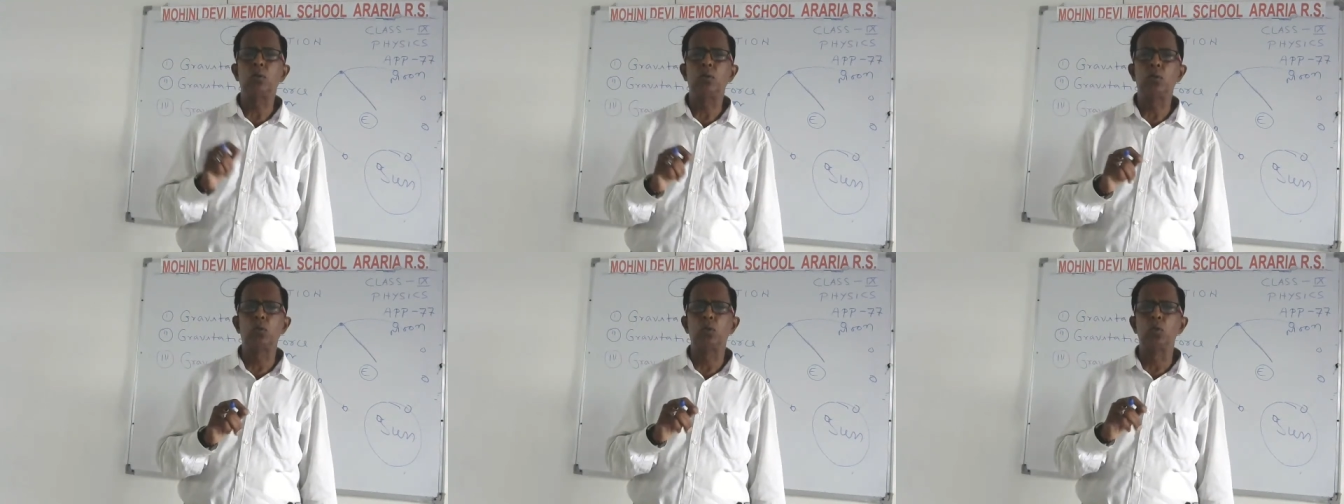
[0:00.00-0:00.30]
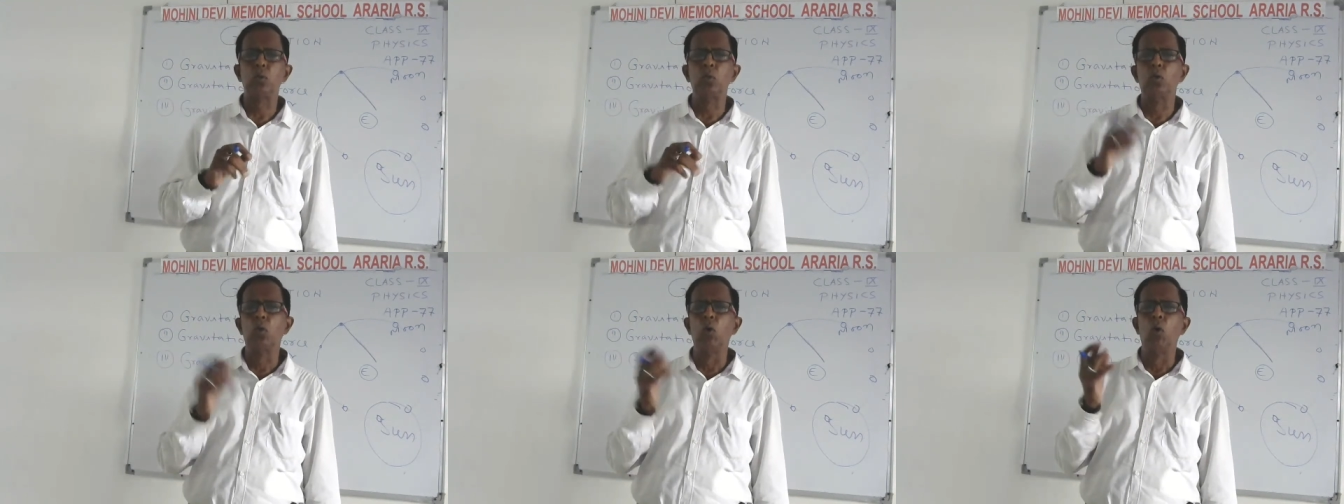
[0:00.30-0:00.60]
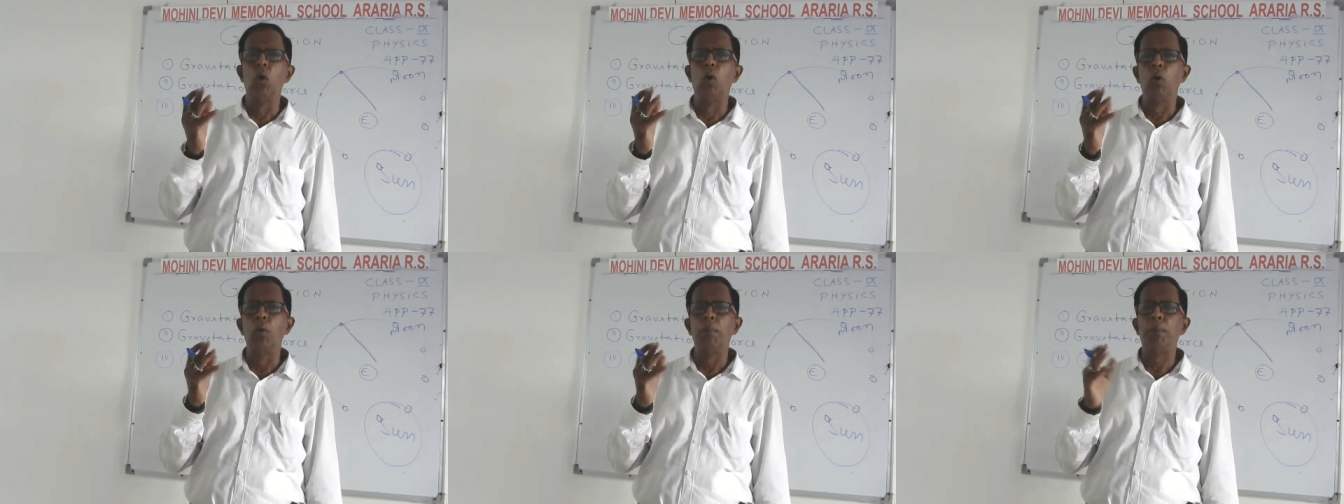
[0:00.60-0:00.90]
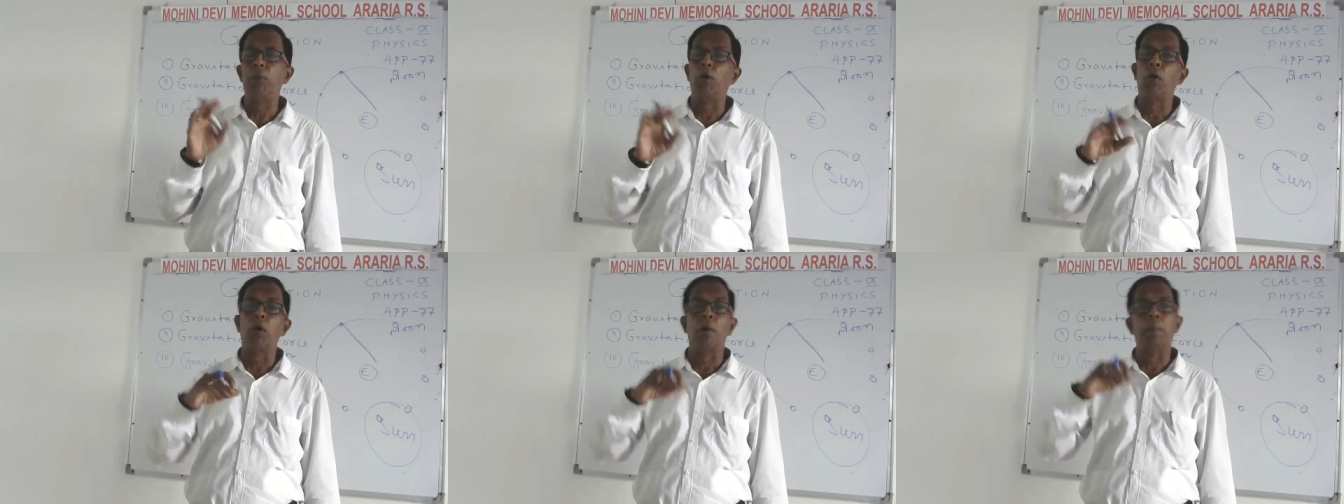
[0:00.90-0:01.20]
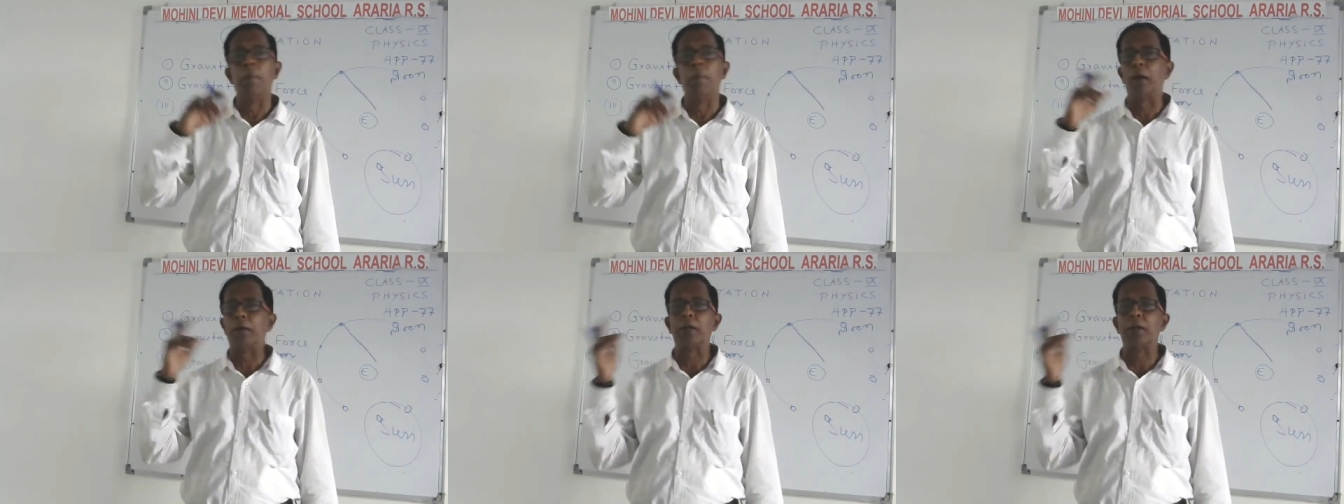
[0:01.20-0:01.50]
to go
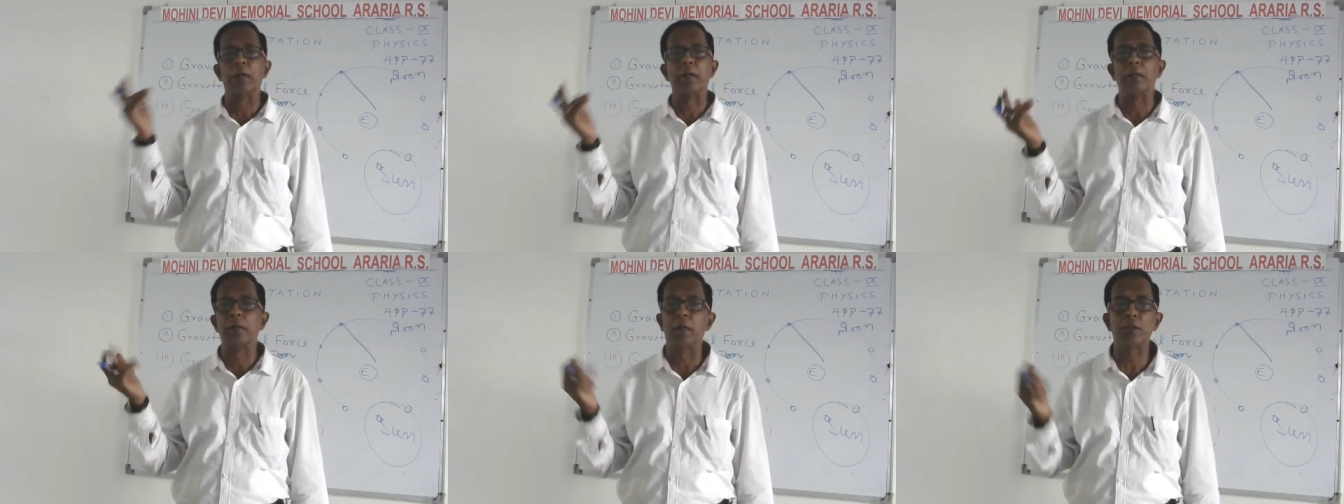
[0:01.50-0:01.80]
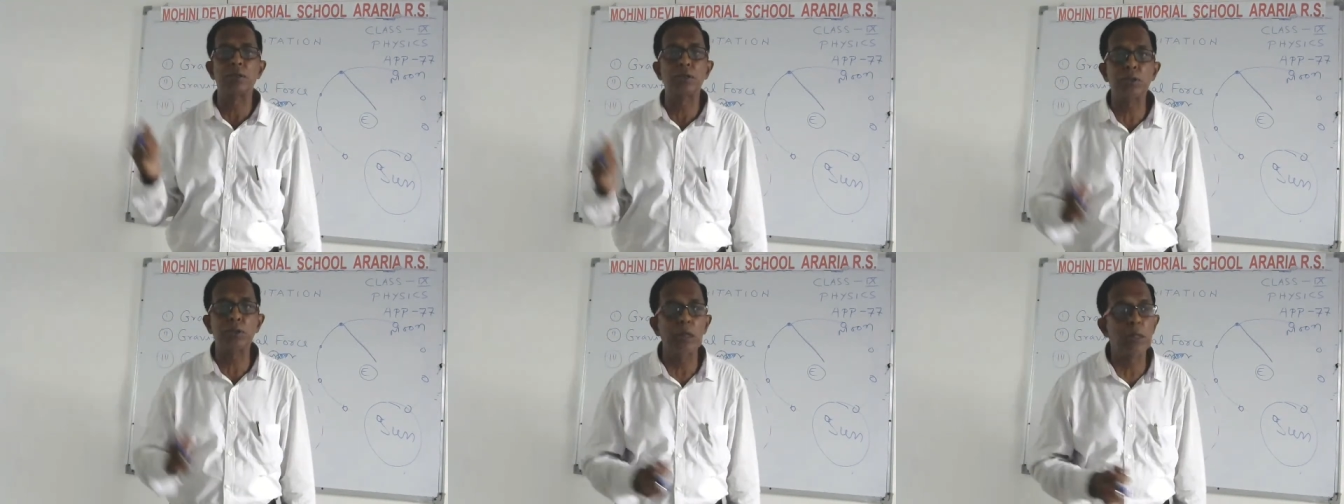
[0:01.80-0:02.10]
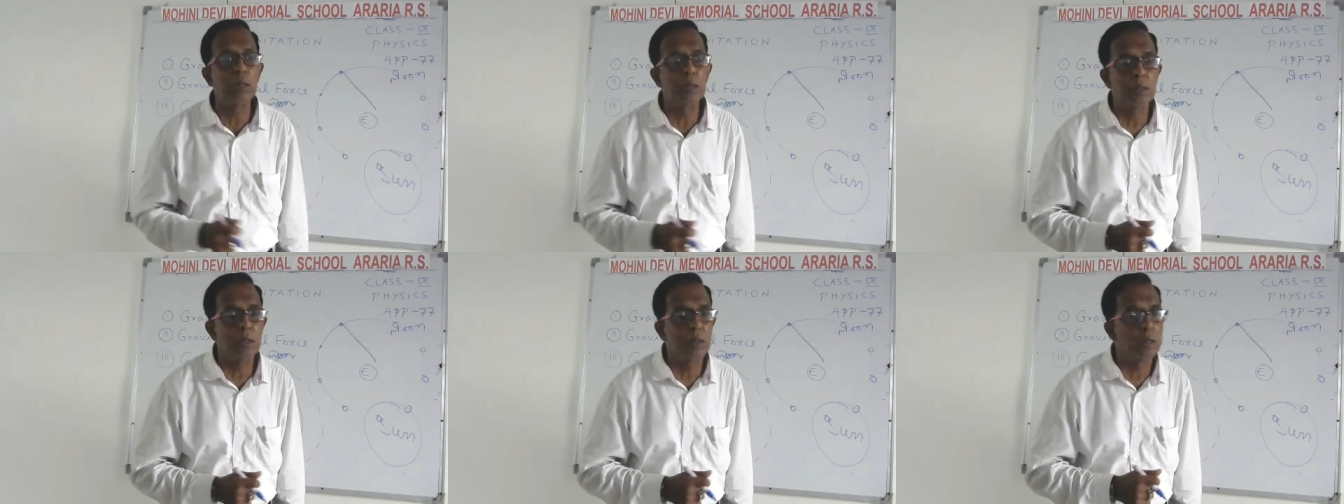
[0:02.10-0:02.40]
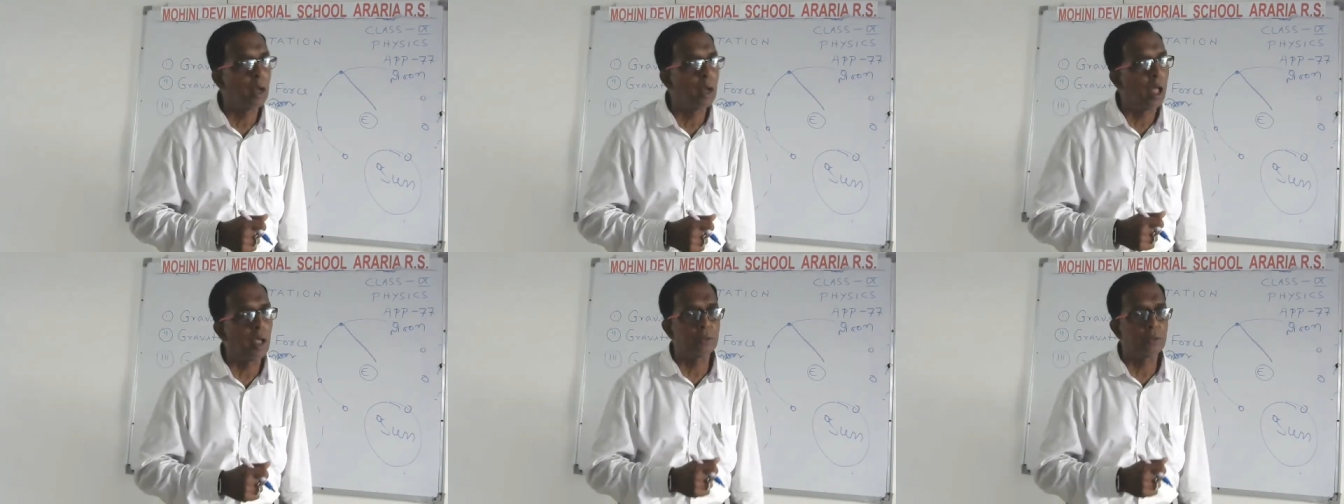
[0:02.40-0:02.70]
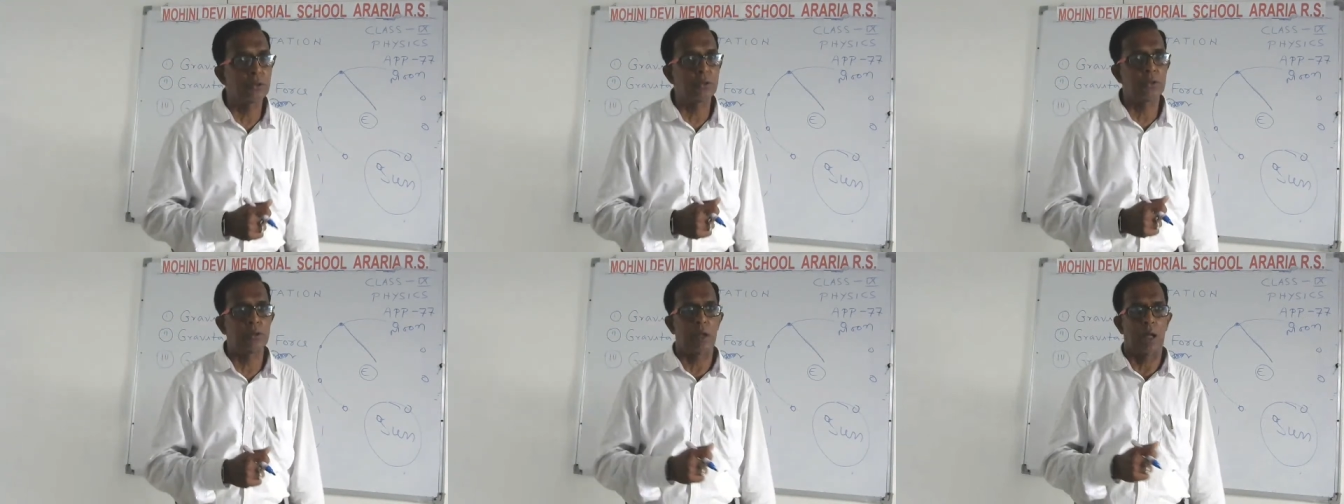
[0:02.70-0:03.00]
for Mother Gustin
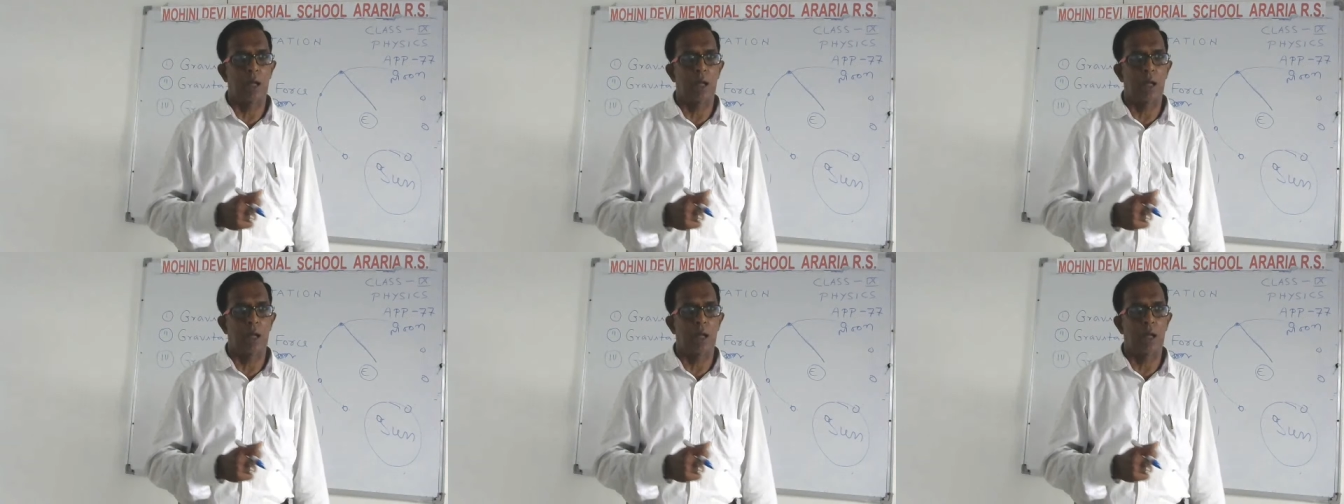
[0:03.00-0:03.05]
class